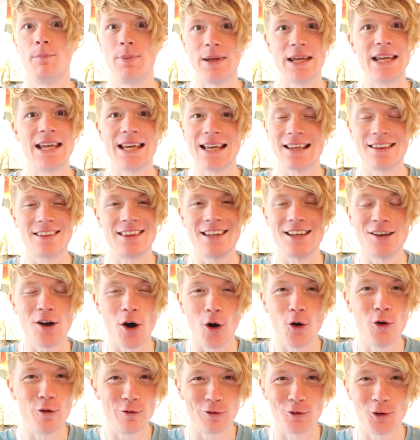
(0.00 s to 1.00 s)
being the
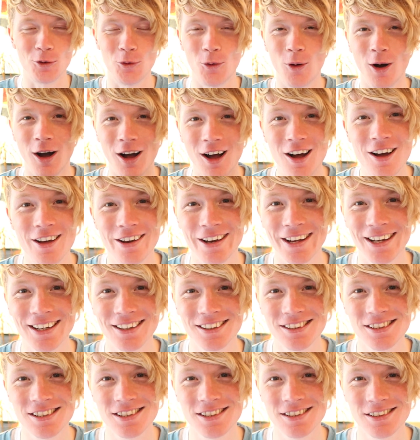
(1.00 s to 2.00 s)
overall
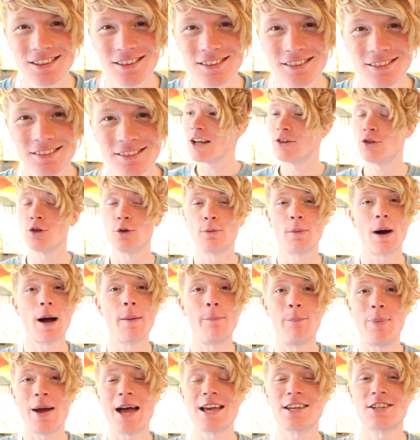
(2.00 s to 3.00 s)
earnings. Now I do
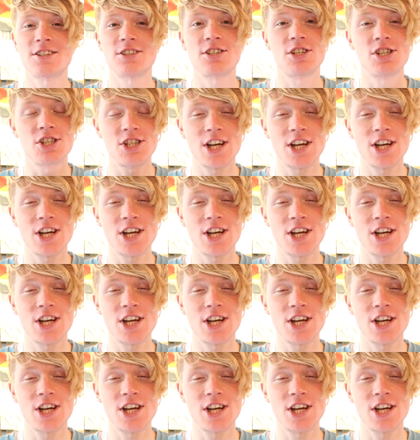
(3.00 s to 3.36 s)
my best to